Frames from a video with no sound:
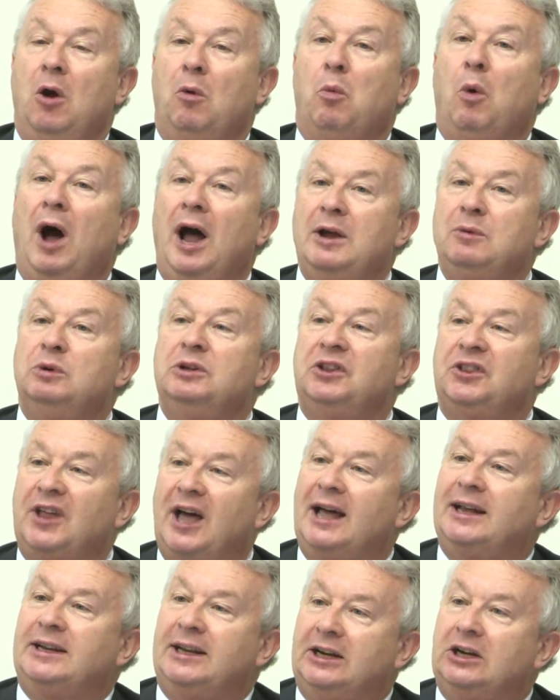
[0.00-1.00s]
Why was
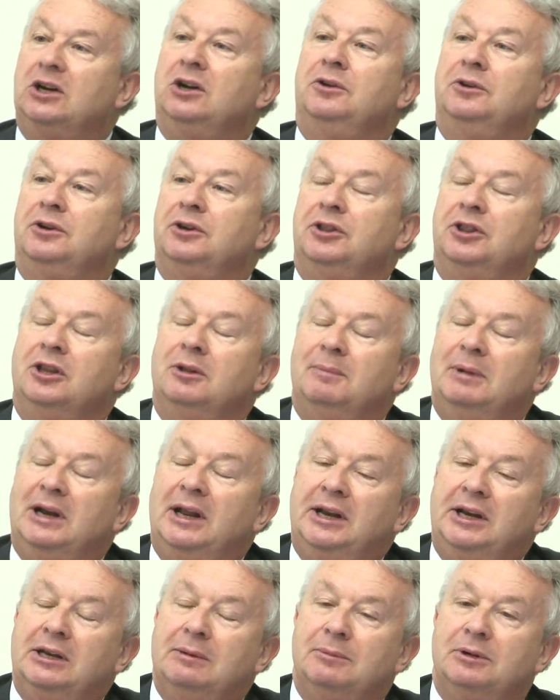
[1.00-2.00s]
that included in the
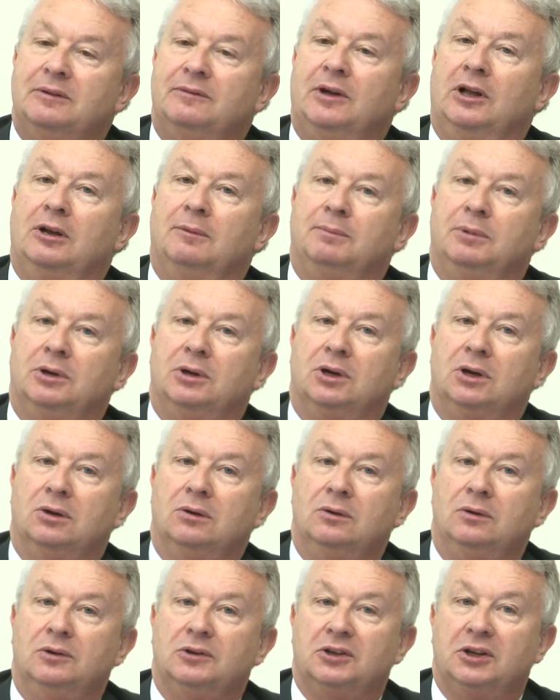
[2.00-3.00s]
Millennium Development
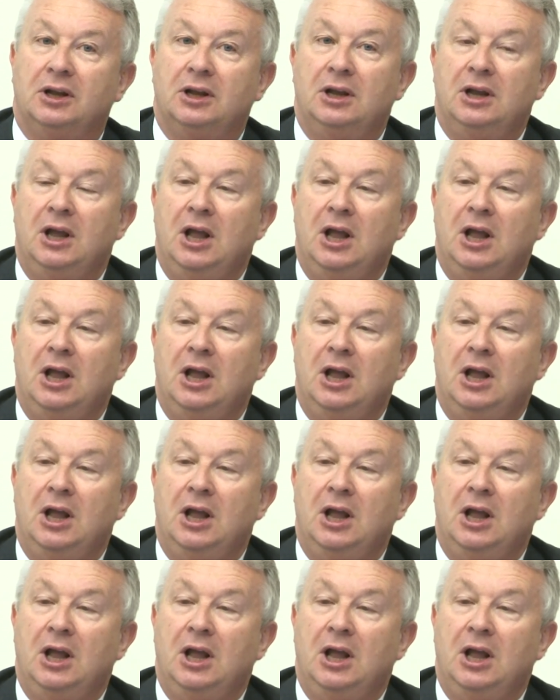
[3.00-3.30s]
Goals?